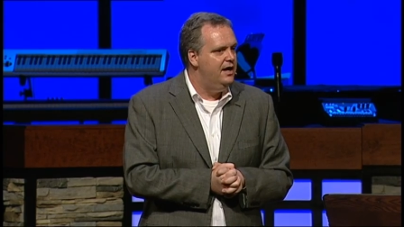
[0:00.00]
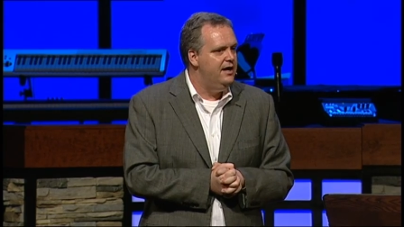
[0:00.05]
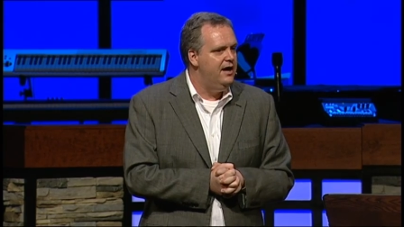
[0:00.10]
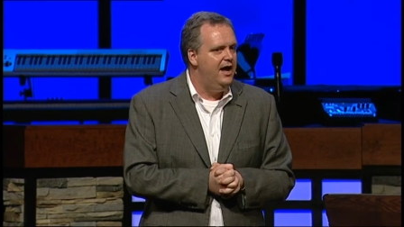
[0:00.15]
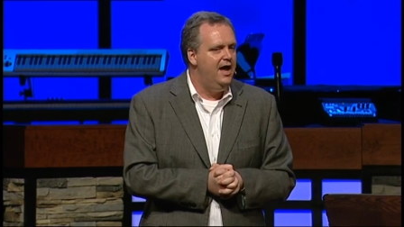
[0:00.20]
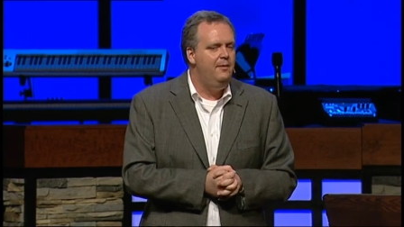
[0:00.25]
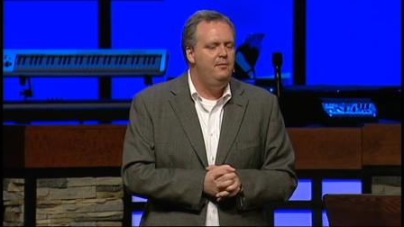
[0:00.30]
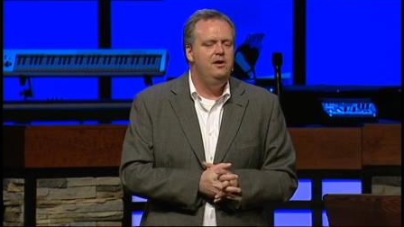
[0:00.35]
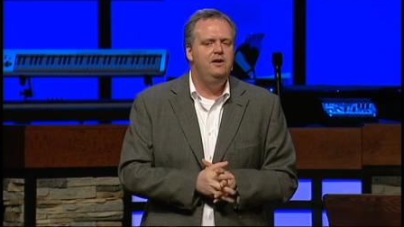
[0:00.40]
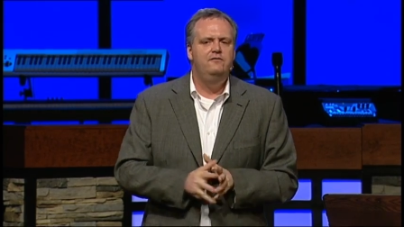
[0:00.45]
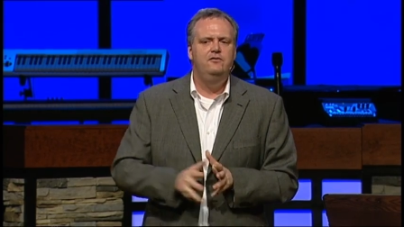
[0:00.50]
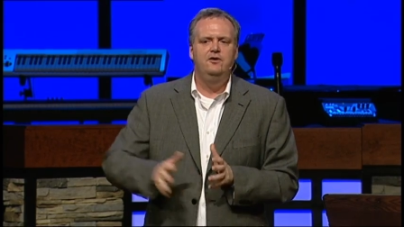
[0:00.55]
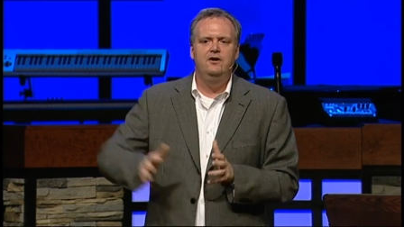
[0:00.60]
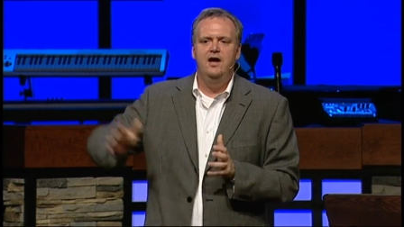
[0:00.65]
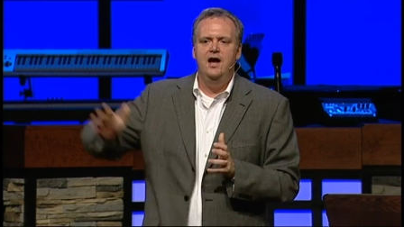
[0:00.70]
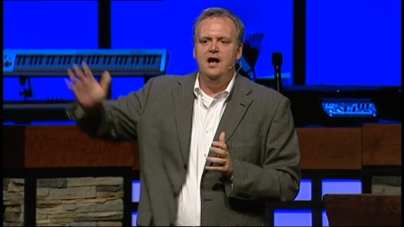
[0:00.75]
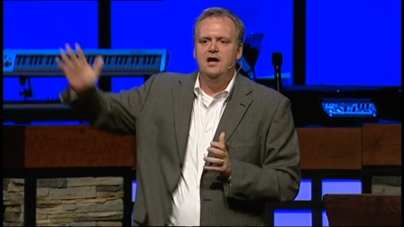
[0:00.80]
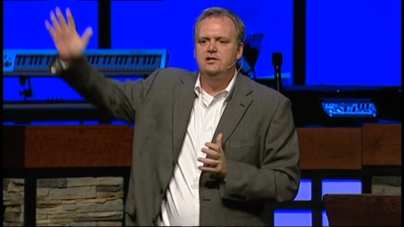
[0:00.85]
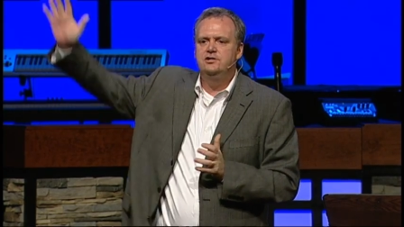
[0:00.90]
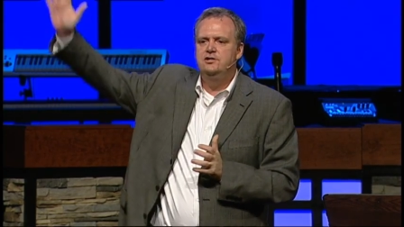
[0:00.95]
Now, how many of you
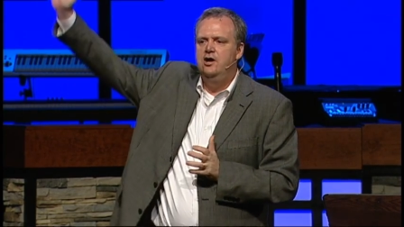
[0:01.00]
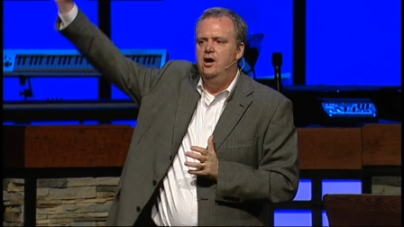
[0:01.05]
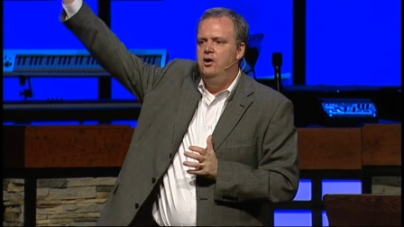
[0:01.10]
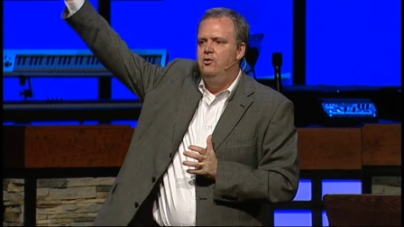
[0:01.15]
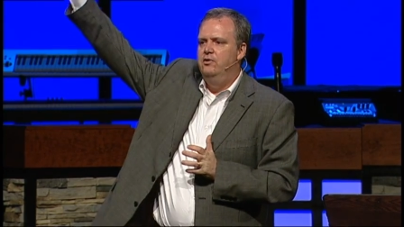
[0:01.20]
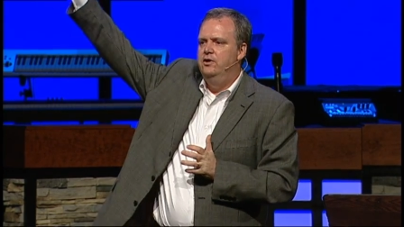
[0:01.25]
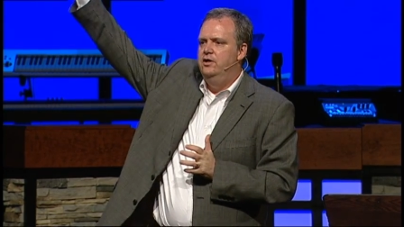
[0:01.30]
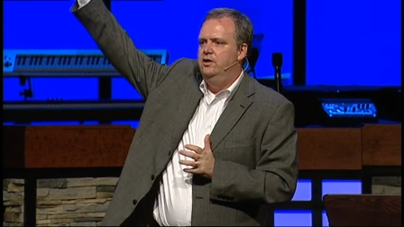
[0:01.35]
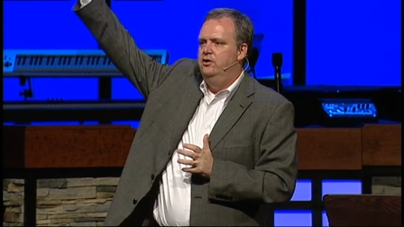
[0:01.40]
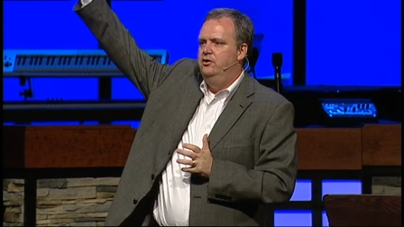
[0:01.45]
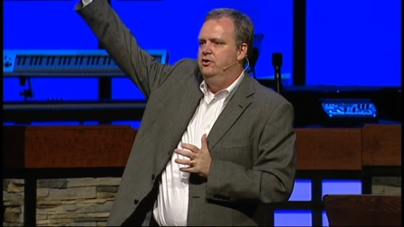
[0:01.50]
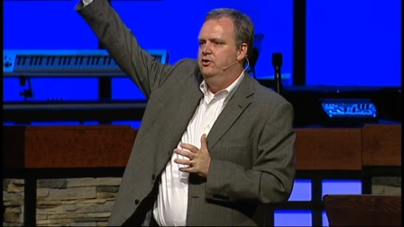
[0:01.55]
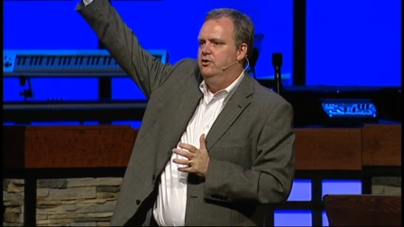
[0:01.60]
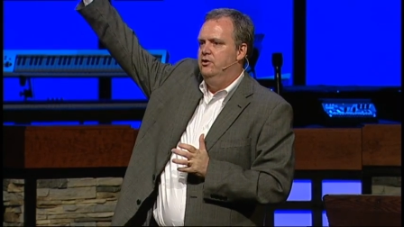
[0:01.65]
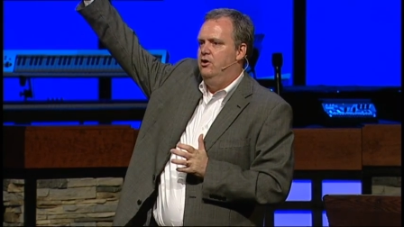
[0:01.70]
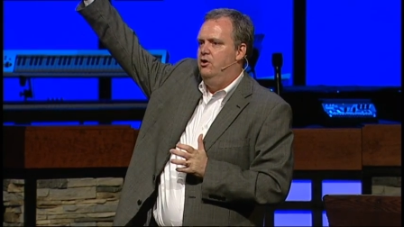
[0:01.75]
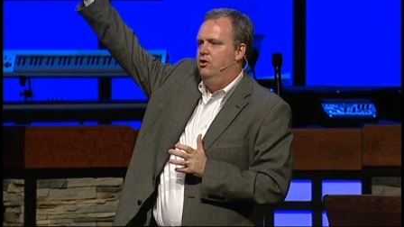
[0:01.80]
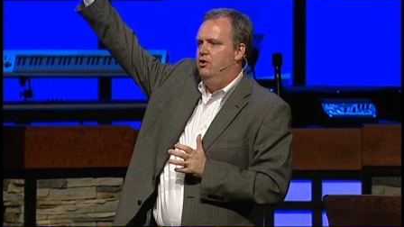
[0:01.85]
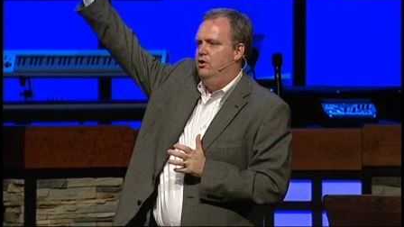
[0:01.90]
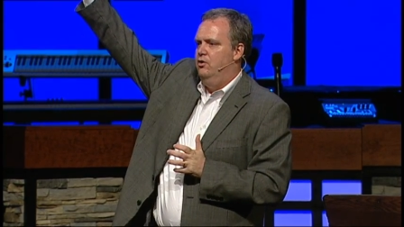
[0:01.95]
guys go and do your
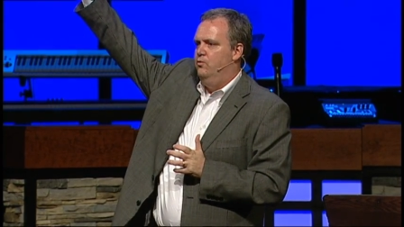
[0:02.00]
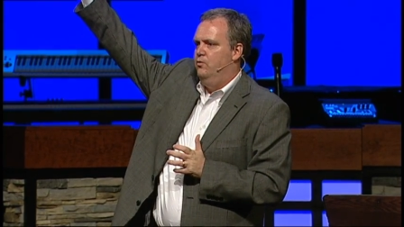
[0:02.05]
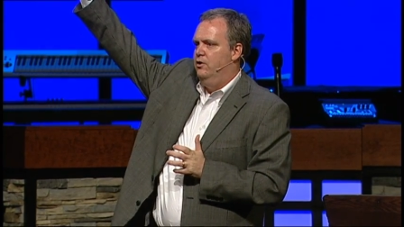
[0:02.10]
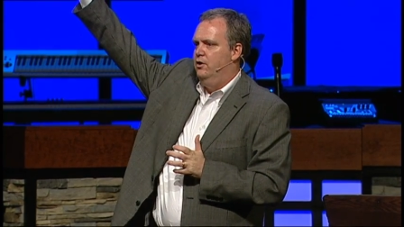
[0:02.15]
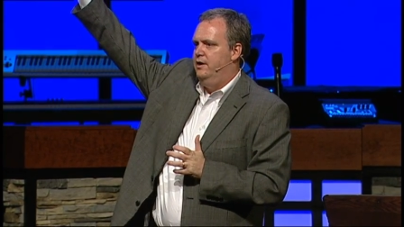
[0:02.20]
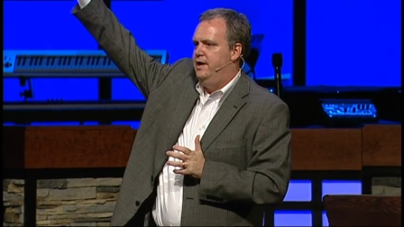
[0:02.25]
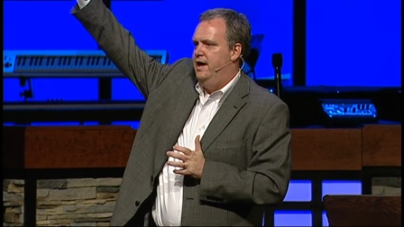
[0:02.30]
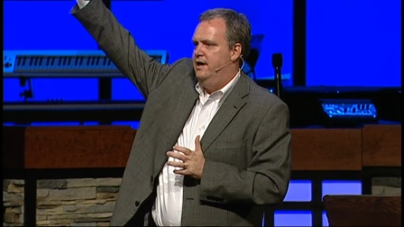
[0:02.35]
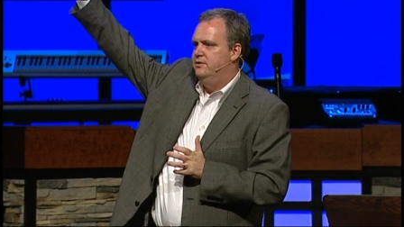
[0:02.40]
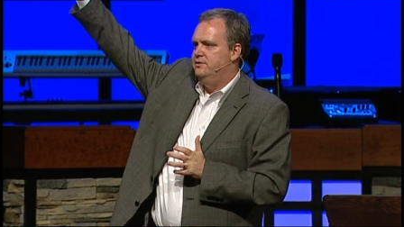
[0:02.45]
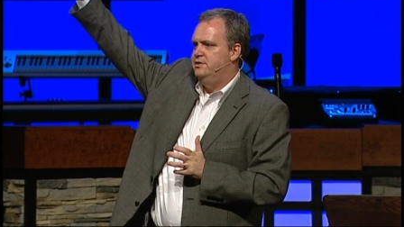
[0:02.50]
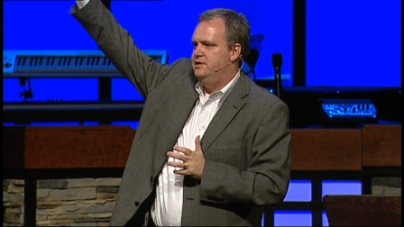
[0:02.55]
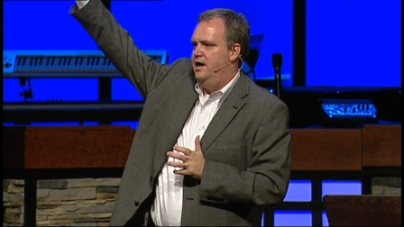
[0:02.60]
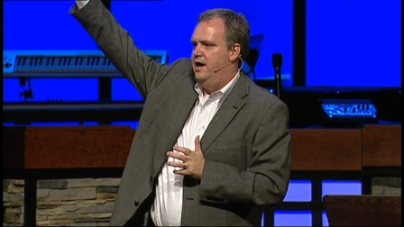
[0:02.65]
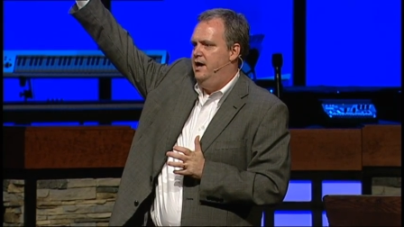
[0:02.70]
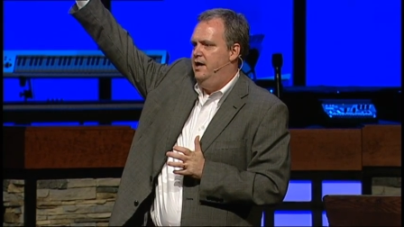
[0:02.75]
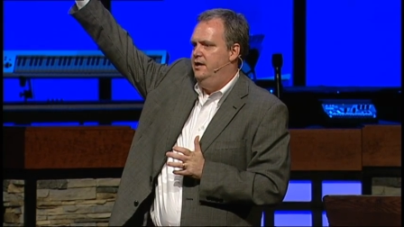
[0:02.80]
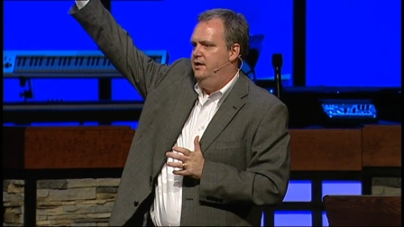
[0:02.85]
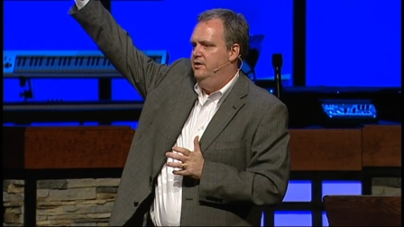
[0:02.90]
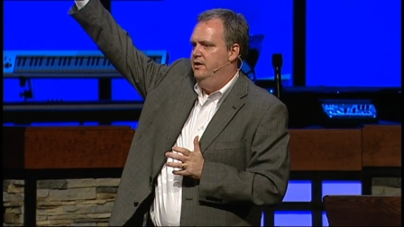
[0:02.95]
hard work
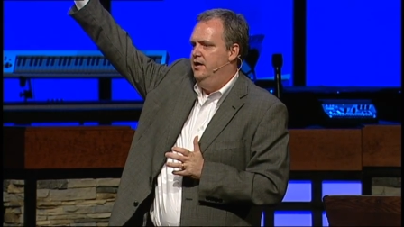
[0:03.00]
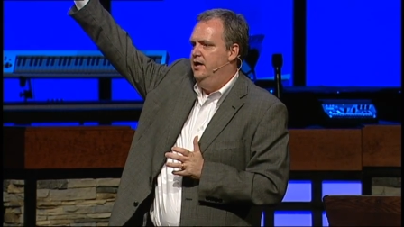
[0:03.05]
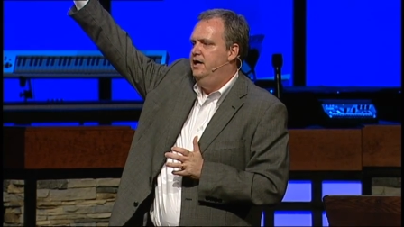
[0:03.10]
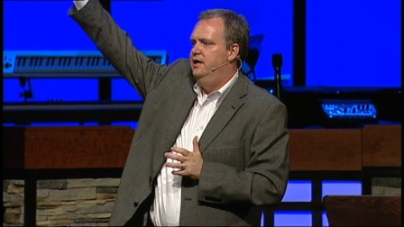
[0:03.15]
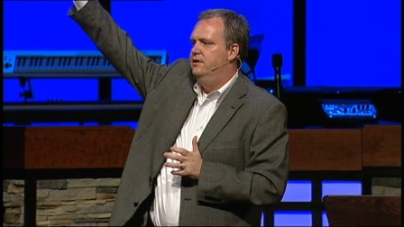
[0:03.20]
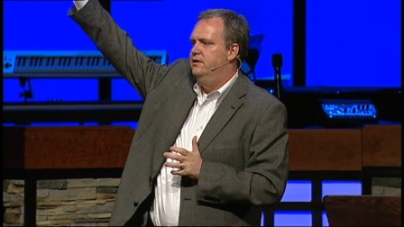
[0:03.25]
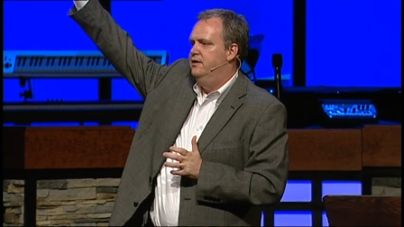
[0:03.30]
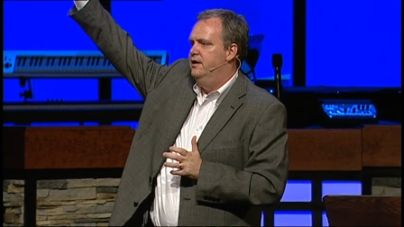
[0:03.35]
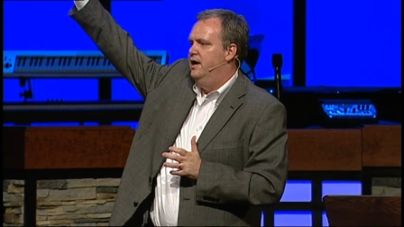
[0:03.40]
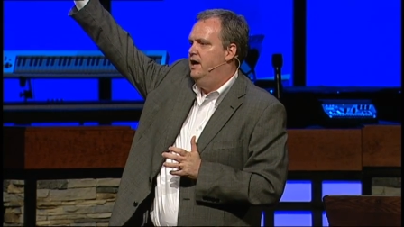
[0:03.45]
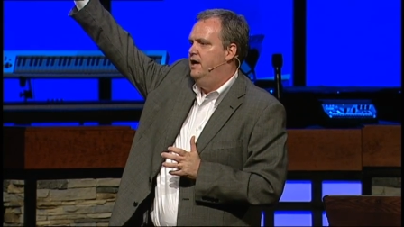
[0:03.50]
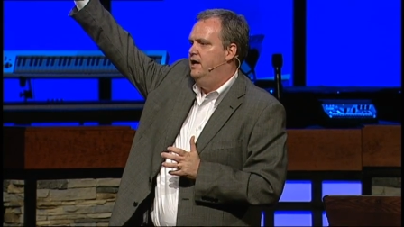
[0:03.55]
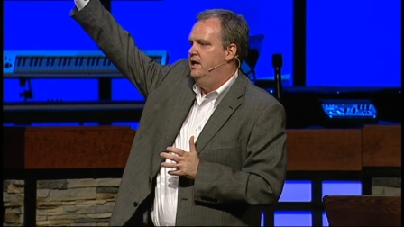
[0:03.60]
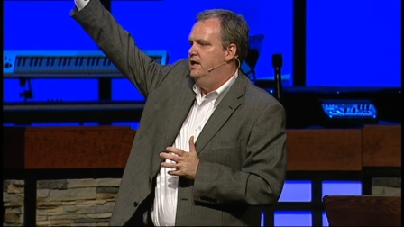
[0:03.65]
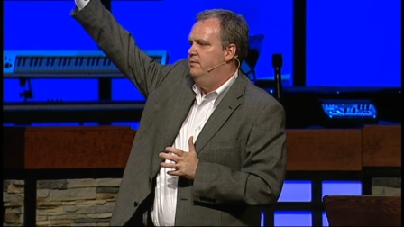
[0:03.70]
outside in the heat of the day?